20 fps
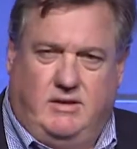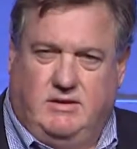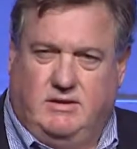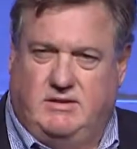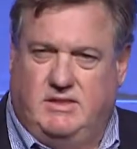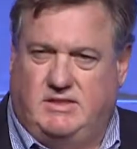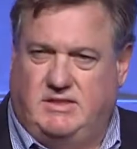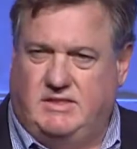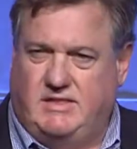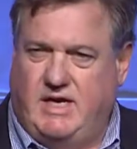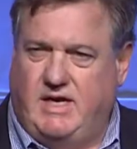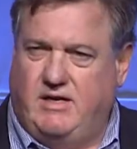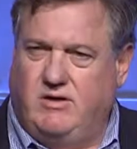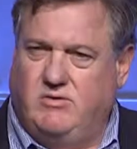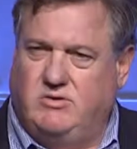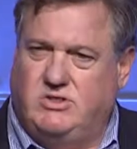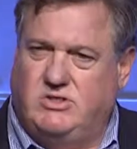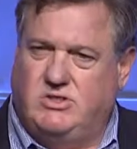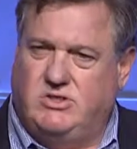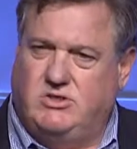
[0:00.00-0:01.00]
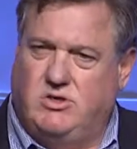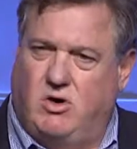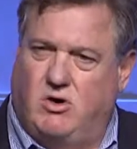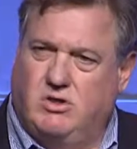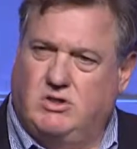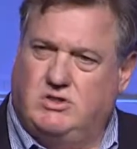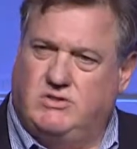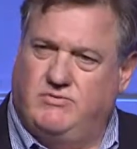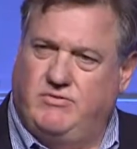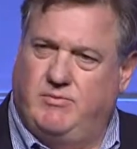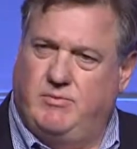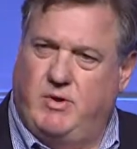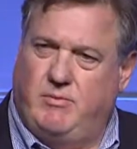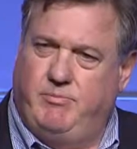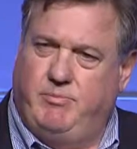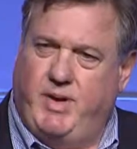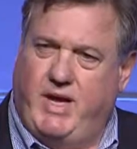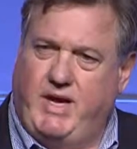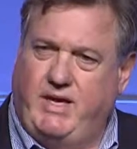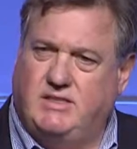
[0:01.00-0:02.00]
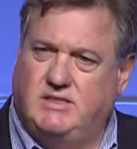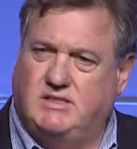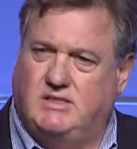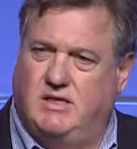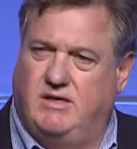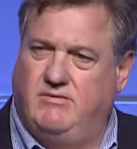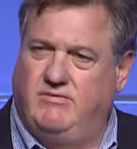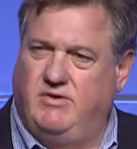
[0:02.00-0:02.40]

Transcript: The standard starts from a base of